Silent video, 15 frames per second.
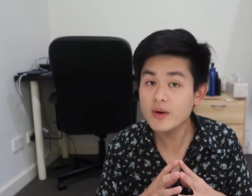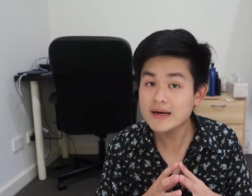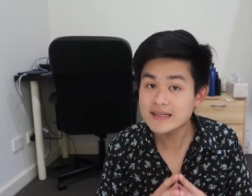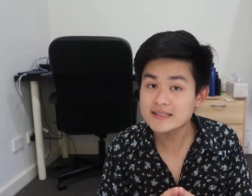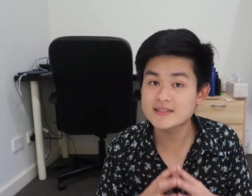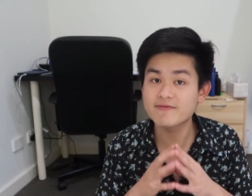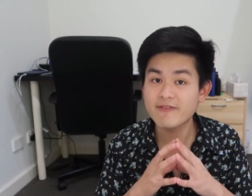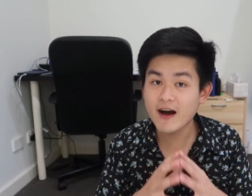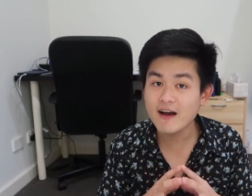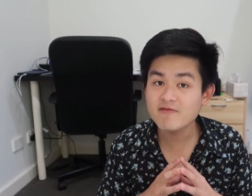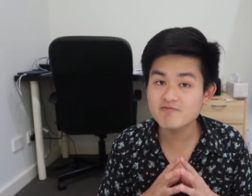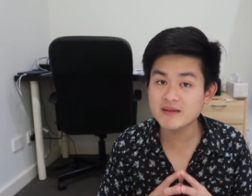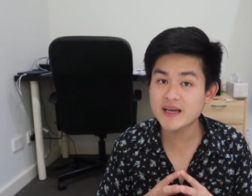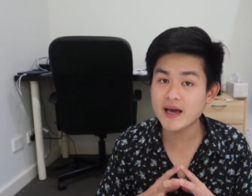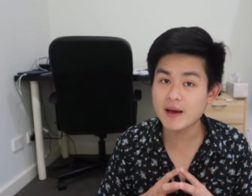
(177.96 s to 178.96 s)
when it's
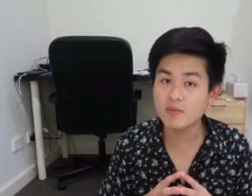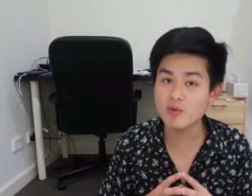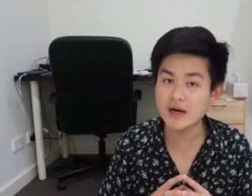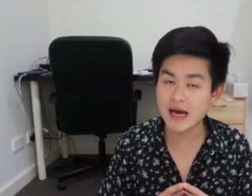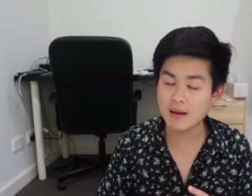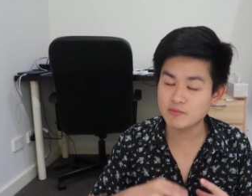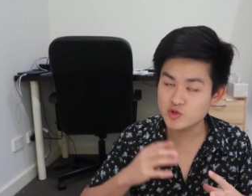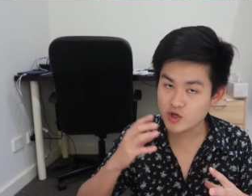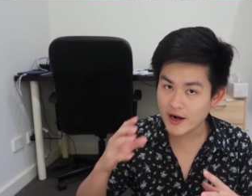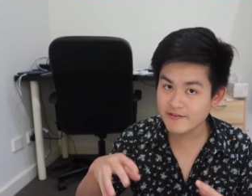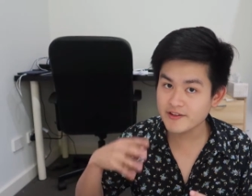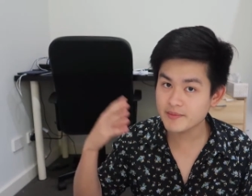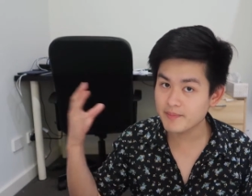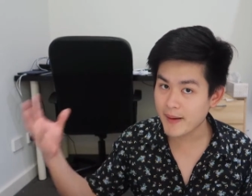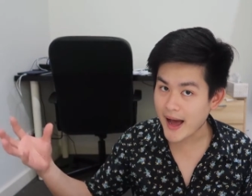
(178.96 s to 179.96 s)
5 p.m. when I'm
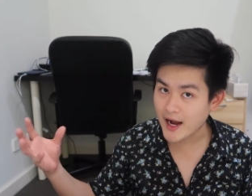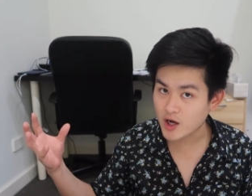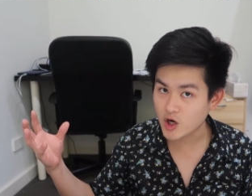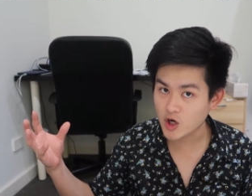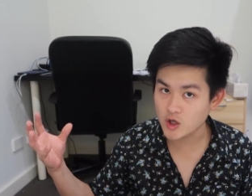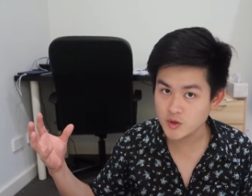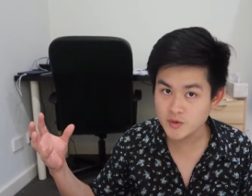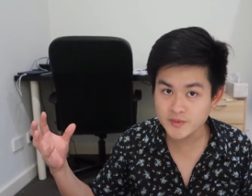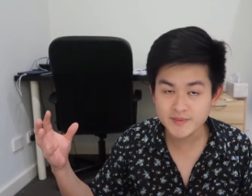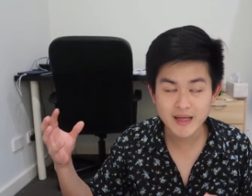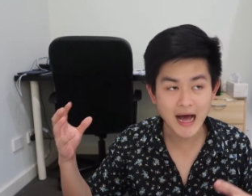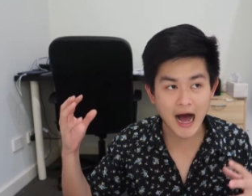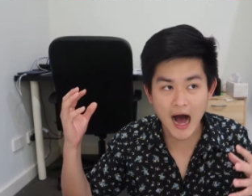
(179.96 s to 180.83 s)
driving back home,